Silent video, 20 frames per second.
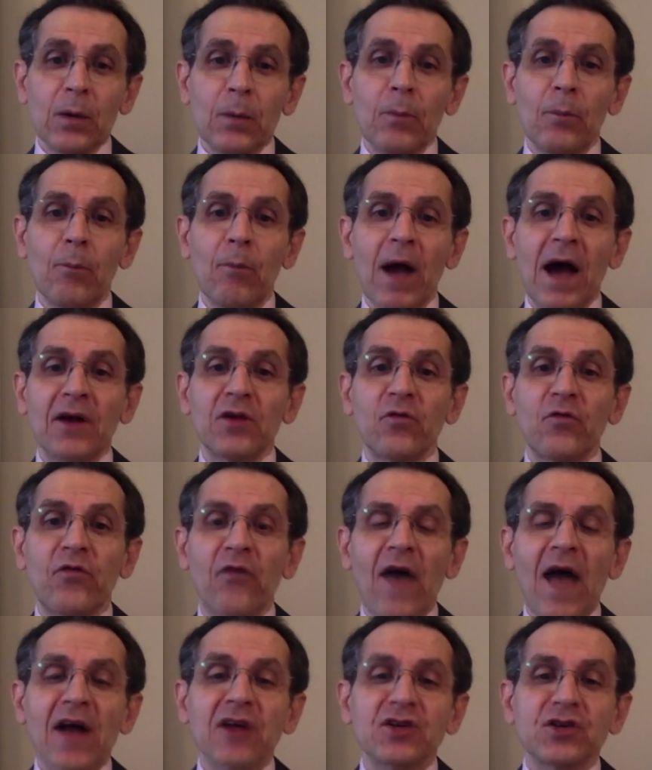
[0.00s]

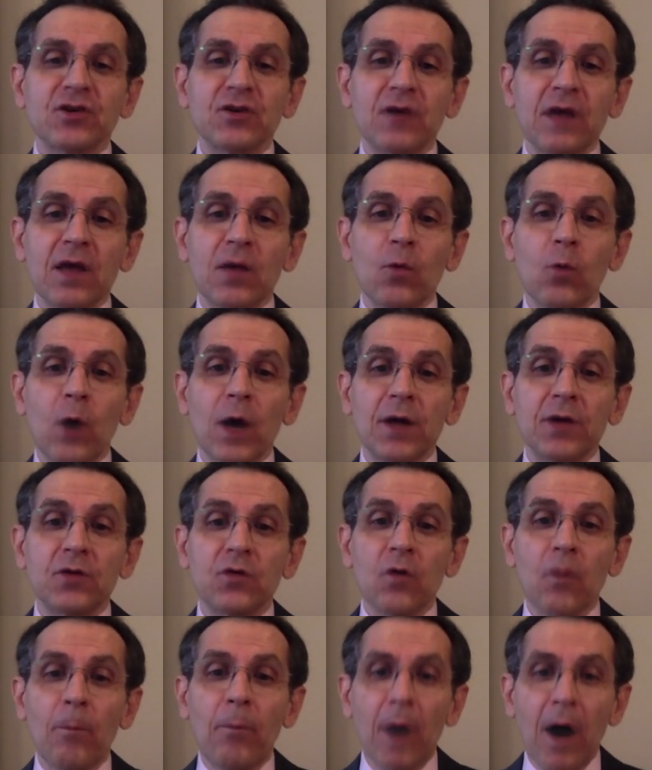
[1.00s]
Manufacturing went
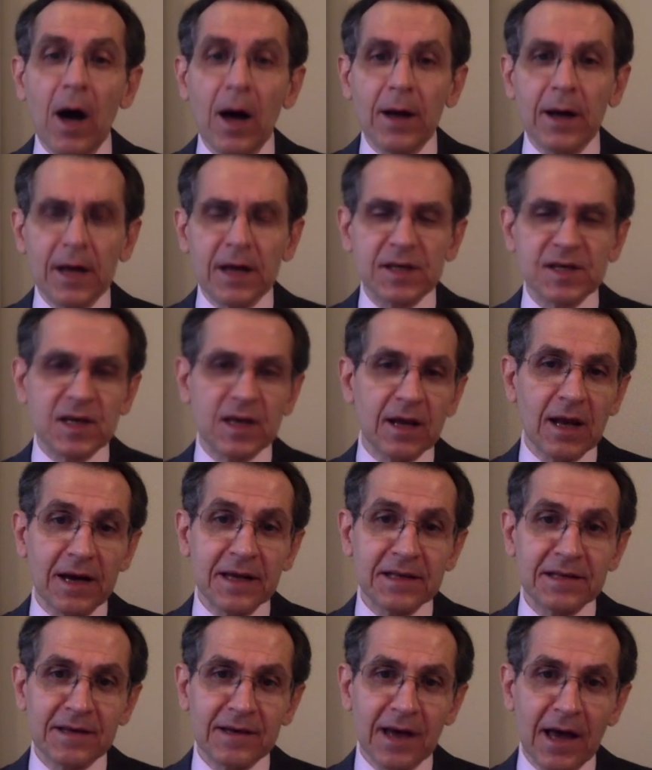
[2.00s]
robotics in
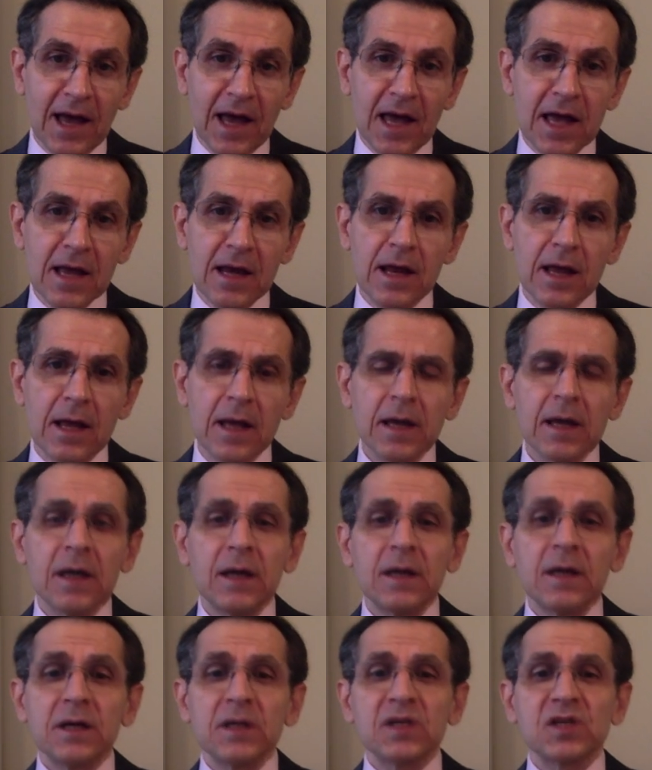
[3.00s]
1980
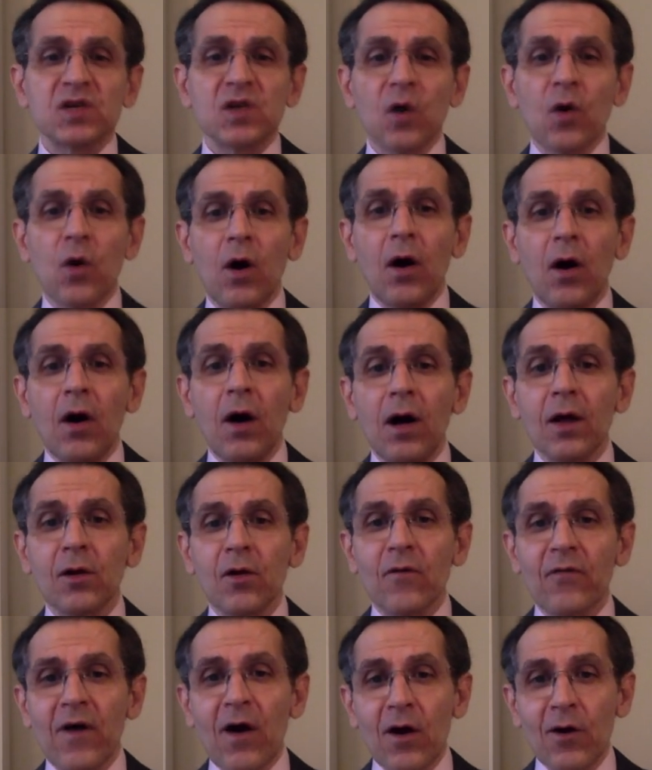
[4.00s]
so all
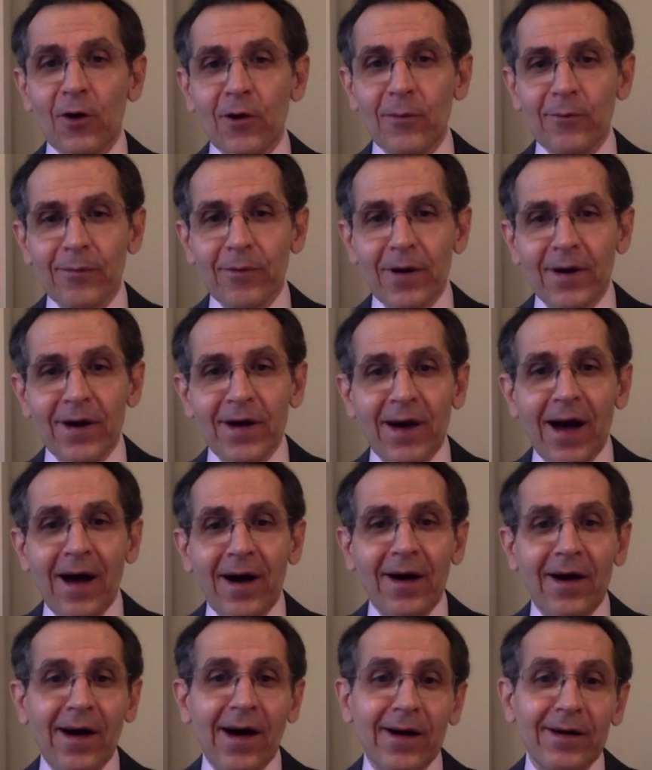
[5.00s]
of our uh, uh,
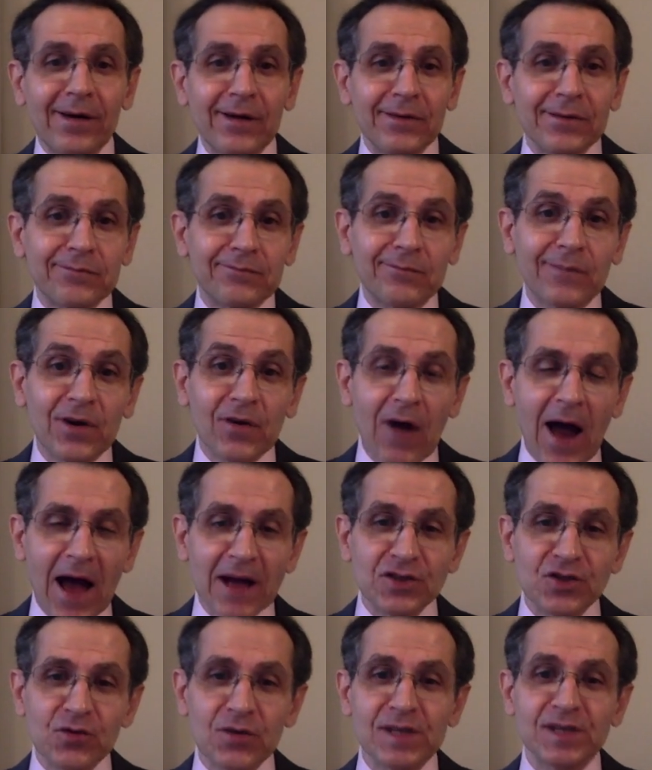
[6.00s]
uh,
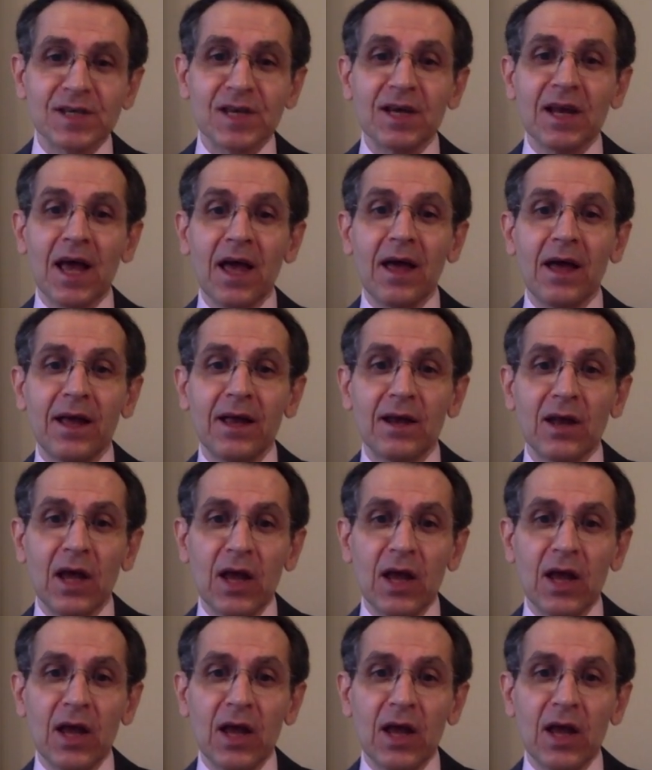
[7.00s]
graduates in, in,